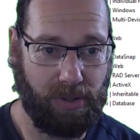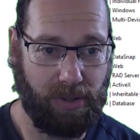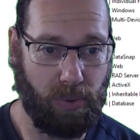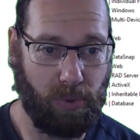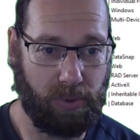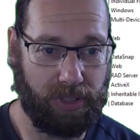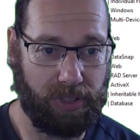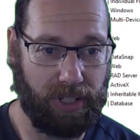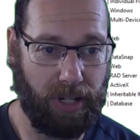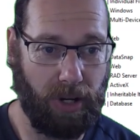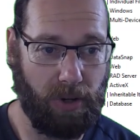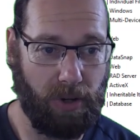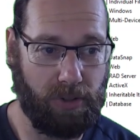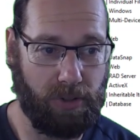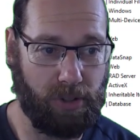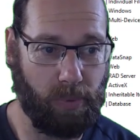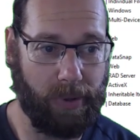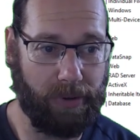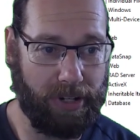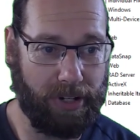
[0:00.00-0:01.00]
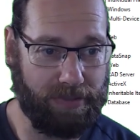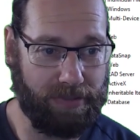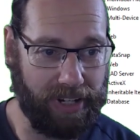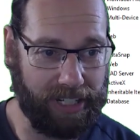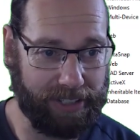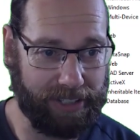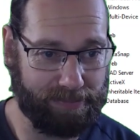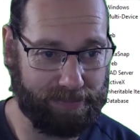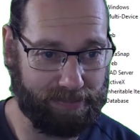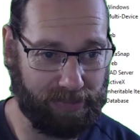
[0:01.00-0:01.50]
called close query
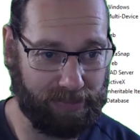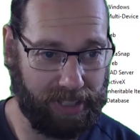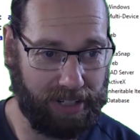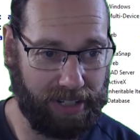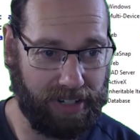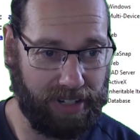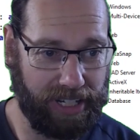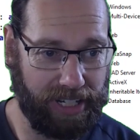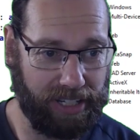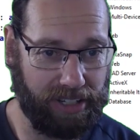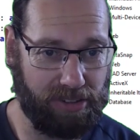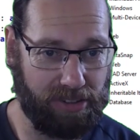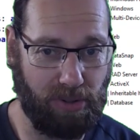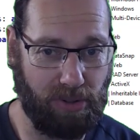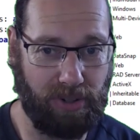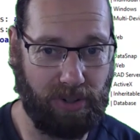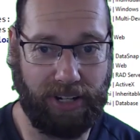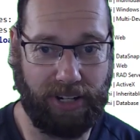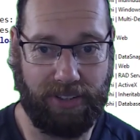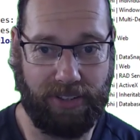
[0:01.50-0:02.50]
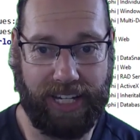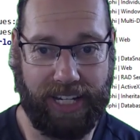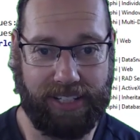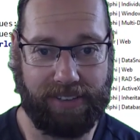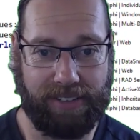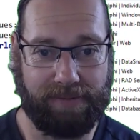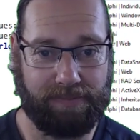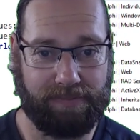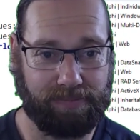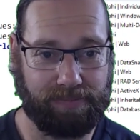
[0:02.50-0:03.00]
func. And if I control click on that,